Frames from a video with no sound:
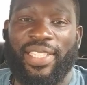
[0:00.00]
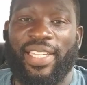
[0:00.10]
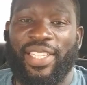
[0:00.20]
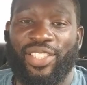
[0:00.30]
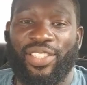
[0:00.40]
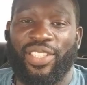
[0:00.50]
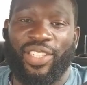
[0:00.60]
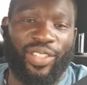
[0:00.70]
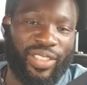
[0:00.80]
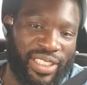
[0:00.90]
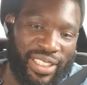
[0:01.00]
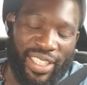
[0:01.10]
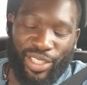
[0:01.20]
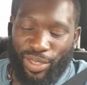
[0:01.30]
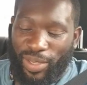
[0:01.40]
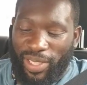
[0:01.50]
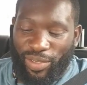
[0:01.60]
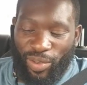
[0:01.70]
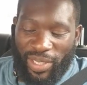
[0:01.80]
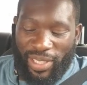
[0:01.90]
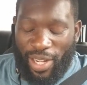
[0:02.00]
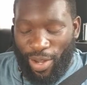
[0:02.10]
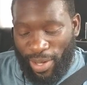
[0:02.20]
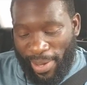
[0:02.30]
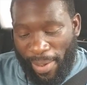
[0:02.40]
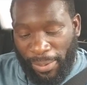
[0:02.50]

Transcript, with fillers: nature, occultist nature, whatever you want to call it.